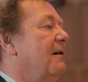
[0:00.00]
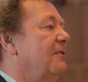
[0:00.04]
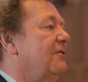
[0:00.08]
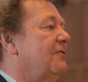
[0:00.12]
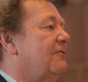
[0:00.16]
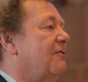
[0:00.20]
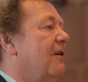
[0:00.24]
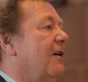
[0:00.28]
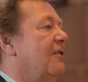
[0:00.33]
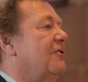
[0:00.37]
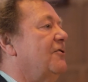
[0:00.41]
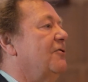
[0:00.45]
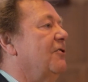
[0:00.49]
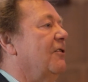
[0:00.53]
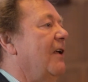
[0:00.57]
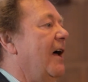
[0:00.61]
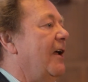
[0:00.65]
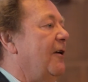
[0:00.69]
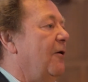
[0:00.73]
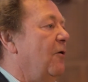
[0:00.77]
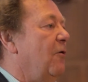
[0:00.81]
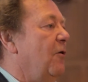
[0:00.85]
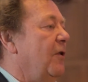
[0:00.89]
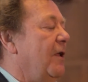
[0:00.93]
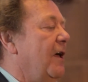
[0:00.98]
structural,
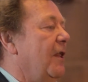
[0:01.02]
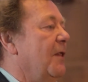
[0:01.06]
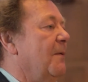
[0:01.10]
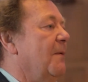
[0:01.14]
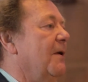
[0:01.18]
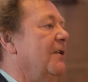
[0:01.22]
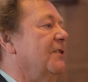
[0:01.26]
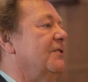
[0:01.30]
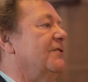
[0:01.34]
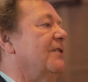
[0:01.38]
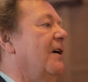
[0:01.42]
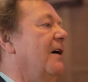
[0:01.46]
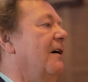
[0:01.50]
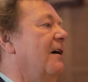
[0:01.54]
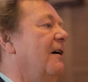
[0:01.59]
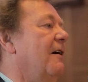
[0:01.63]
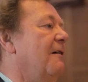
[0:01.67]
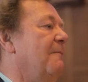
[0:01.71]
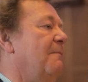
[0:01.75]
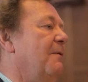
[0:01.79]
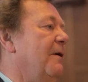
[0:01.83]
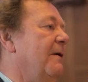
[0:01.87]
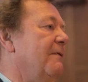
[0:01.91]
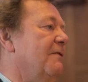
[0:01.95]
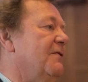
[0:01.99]
and all the other ones I
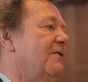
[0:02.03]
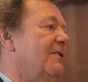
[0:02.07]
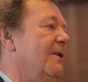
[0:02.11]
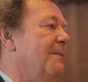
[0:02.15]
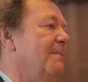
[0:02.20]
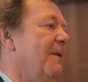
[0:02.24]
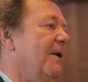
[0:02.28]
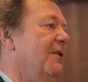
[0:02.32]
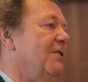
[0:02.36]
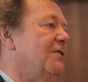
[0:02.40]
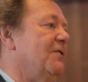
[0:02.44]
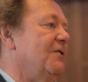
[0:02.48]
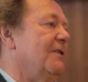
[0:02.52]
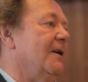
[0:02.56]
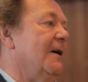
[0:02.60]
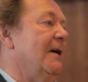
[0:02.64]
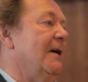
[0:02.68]
previously mentioned.